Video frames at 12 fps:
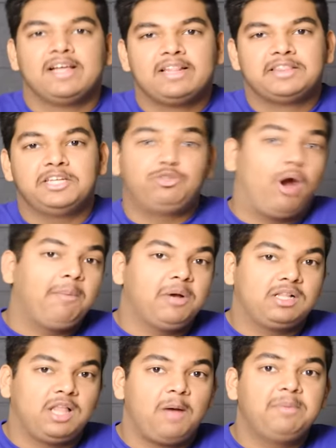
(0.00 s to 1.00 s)
The Drama
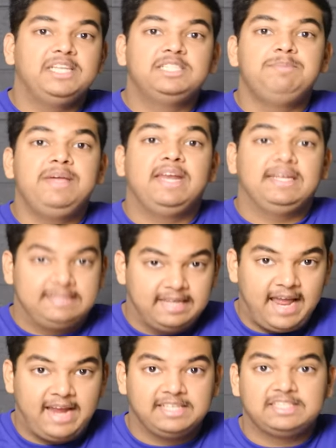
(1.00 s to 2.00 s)
Club is meeting
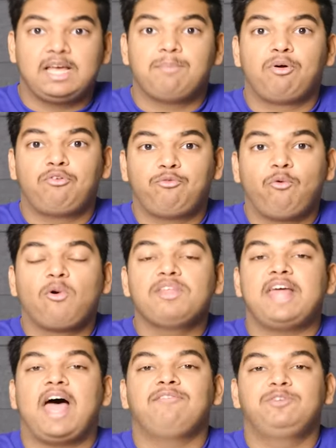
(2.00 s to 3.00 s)
today, December
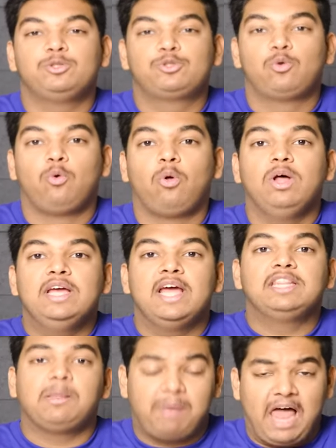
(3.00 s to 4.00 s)
4th, after school
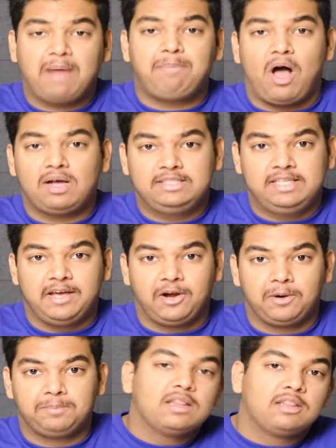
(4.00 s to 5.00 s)
in the Black Box Theater.